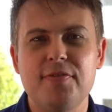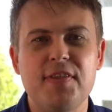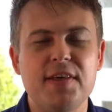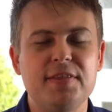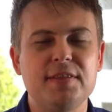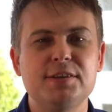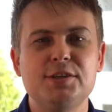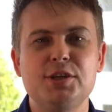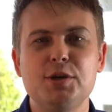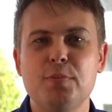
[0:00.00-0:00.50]
then
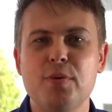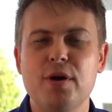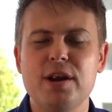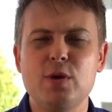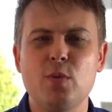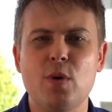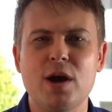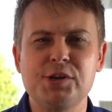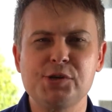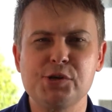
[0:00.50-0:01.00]
the
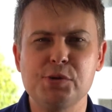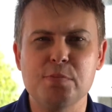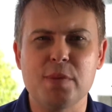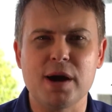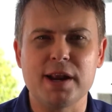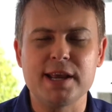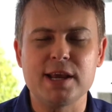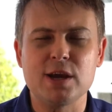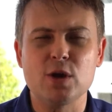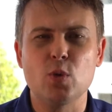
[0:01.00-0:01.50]
superannuation
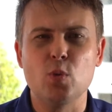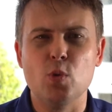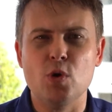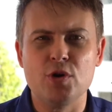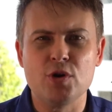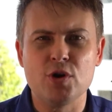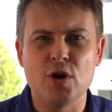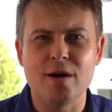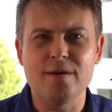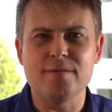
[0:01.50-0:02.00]
money will
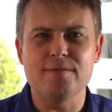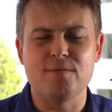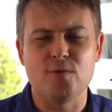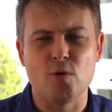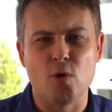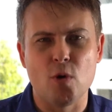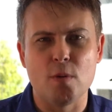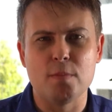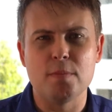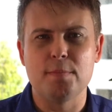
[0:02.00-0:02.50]
not
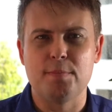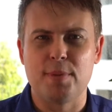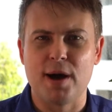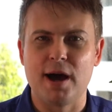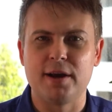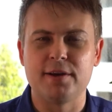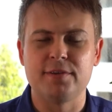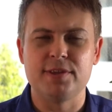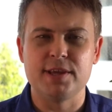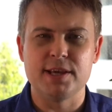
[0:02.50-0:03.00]
form
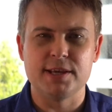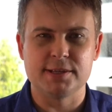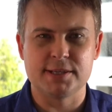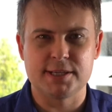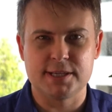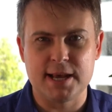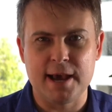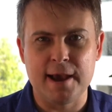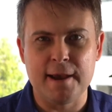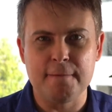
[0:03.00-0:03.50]
part of the
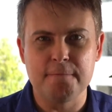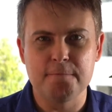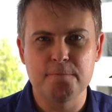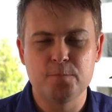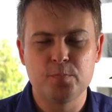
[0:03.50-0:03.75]
estate.